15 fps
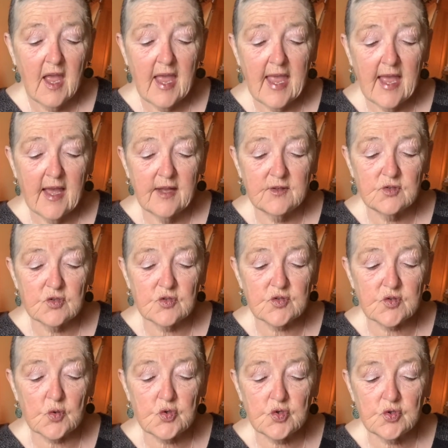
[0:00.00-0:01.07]
and
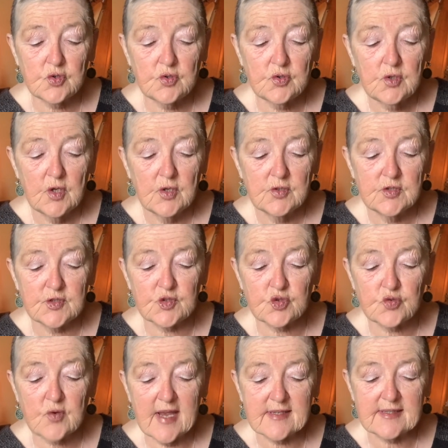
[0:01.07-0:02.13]
social
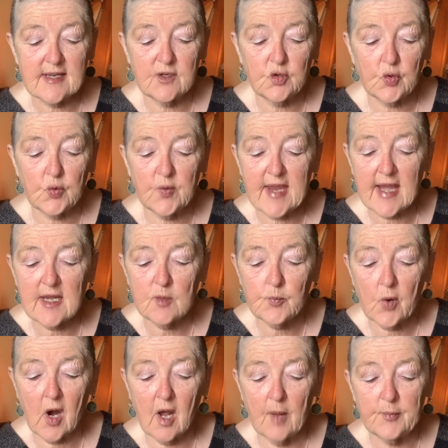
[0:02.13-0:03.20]
distress and creating
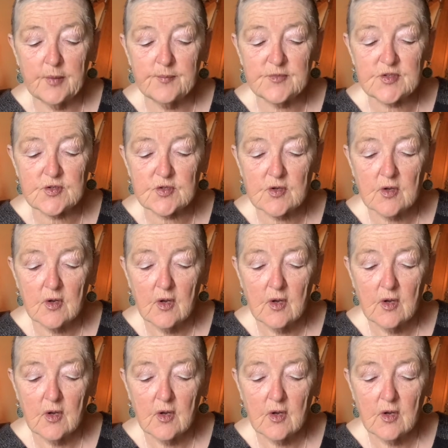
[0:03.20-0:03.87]
problems